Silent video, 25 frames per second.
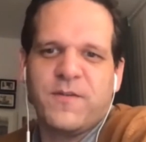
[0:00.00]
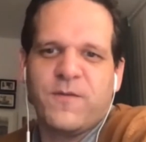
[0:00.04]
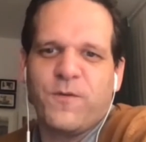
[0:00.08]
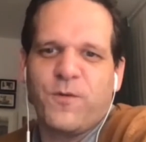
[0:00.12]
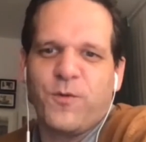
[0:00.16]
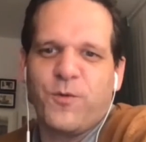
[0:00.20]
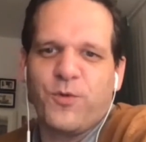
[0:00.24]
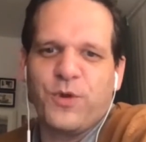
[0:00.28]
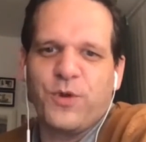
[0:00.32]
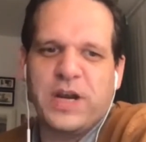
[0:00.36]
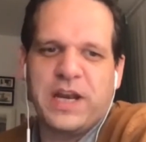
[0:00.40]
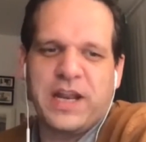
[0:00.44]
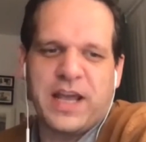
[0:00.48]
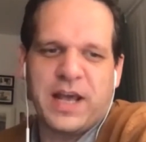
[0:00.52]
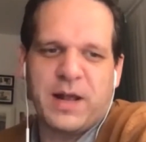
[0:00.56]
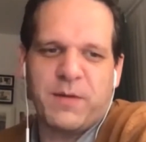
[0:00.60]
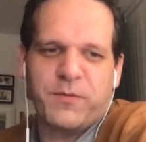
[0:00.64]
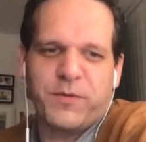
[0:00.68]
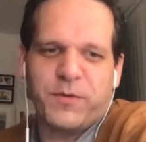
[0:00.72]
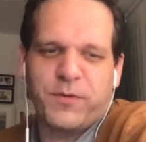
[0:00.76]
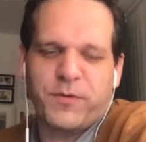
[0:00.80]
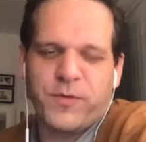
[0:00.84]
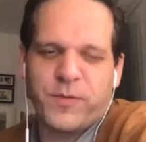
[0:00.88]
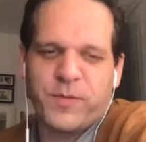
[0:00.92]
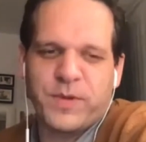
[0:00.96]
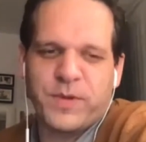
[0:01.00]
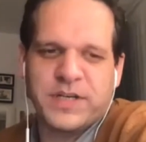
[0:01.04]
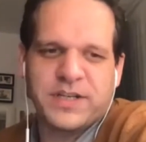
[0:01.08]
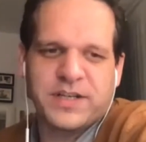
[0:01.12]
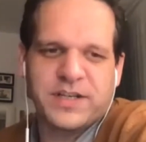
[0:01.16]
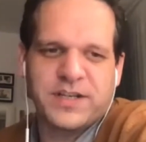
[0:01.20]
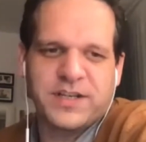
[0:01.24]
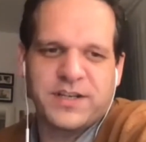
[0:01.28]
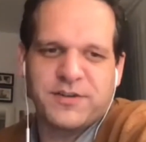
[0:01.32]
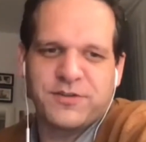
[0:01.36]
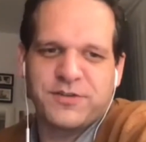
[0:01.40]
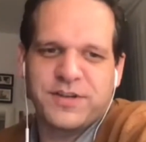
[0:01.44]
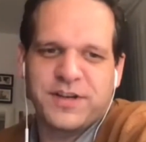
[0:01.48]
really helpful for me
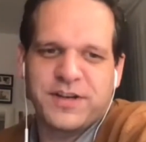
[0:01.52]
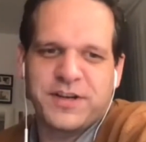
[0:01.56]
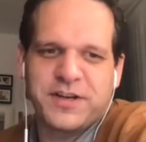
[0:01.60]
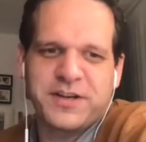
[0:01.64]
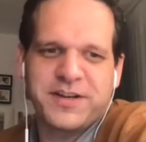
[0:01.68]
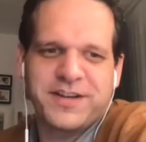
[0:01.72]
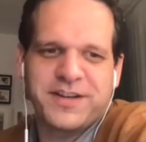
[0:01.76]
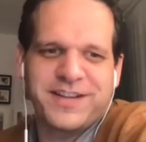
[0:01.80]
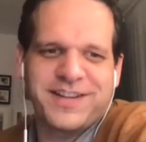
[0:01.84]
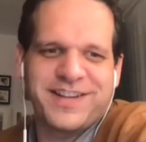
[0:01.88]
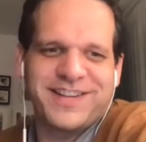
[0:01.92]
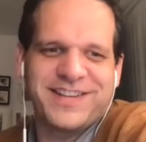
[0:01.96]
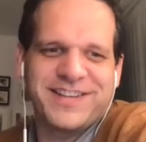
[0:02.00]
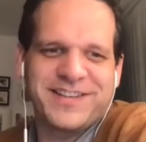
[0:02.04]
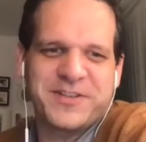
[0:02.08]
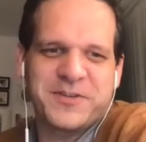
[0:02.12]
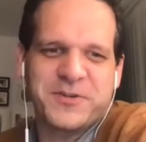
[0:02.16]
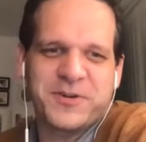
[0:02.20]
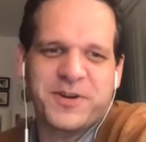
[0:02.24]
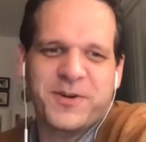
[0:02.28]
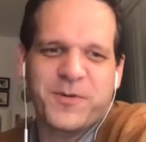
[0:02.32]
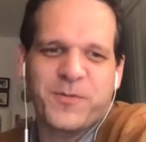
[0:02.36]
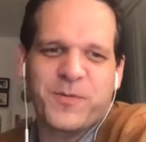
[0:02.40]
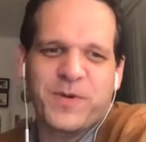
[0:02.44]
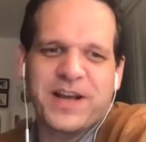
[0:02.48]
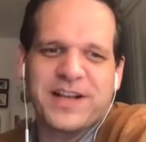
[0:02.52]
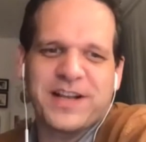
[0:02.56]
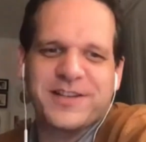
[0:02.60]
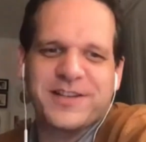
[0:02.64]
10 years ago. It took a while